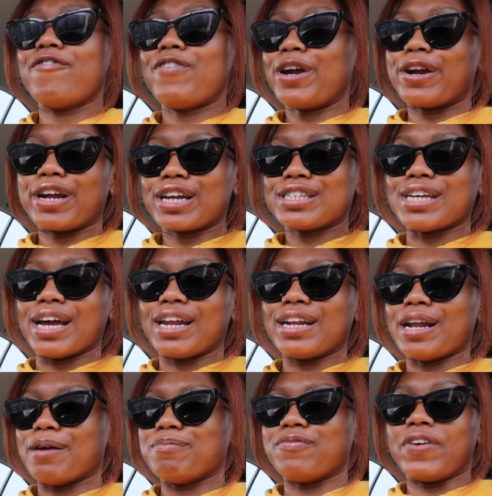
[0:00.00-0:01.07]
very
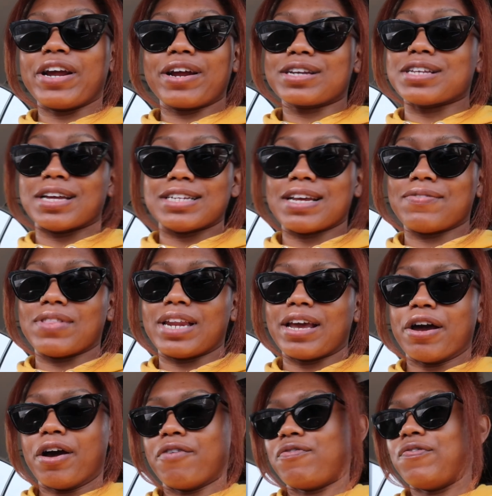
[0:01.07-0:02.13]
excited. I'm very excited to have the
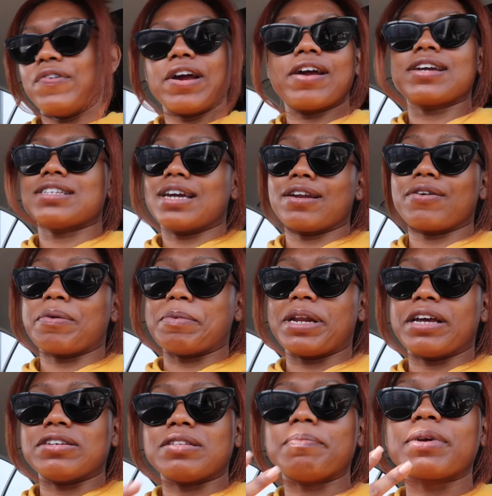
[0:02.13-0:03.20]
day off. Very excited to get my
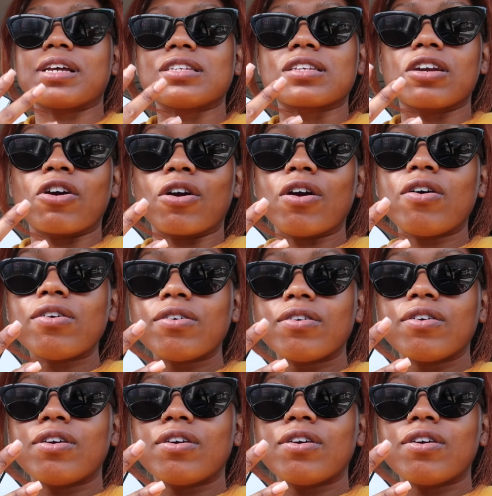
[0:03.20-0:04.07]
nails done because, girl,